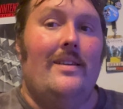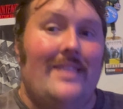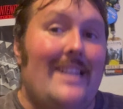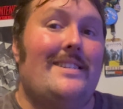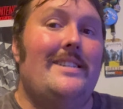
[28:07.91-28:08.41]

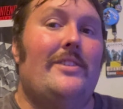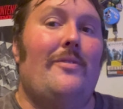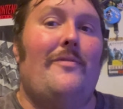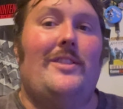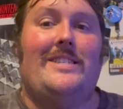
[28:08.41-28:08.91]
That's going to do
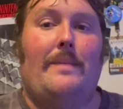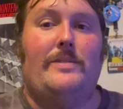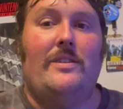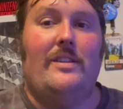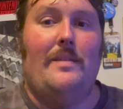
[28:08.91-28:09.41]
it for this
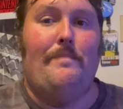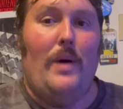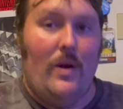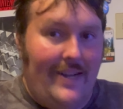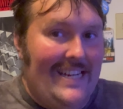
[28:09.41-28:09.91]
episode of the
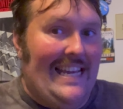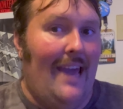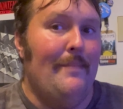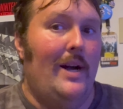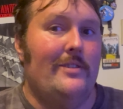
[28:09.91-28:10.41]
Bargain
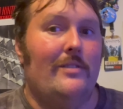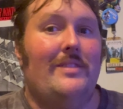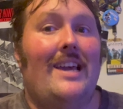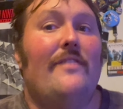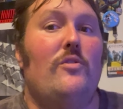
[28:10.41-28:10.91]
Game Hunter.
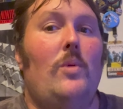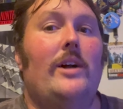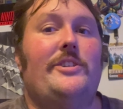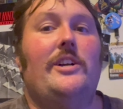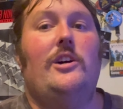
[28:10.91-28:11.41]
Thank you for
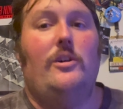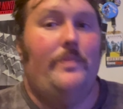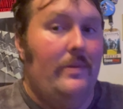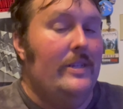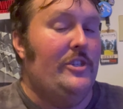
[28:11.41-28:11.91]
watching. Hope
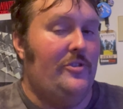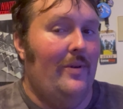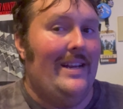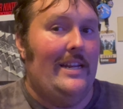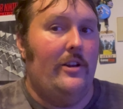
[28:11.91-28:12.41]
you enjoyed it.